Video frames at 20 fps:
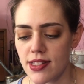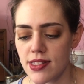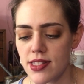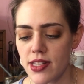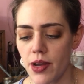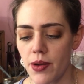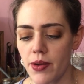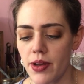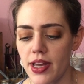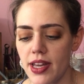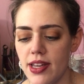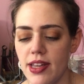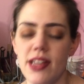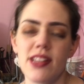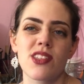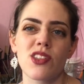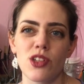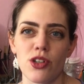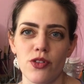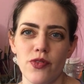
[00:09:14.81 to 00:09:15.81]
So
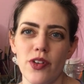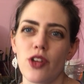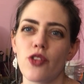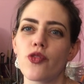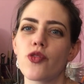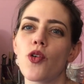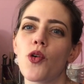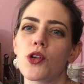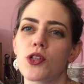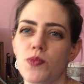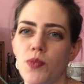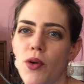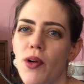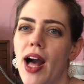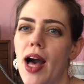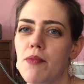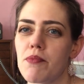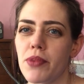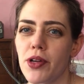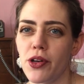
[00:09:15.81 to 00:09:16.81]
it's sort of an affordable
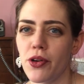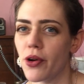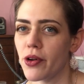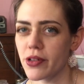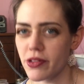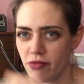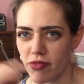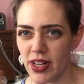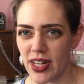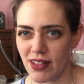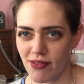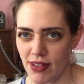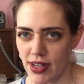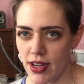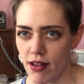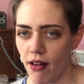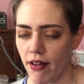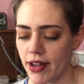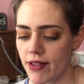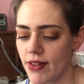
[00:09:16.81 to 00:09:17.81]
amber, not a really, really
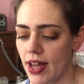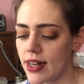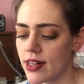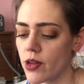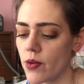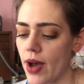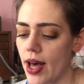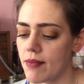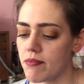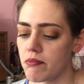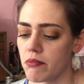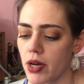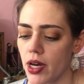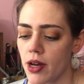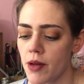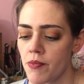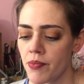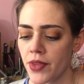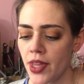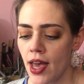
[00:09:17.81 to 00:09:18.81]
high value amber.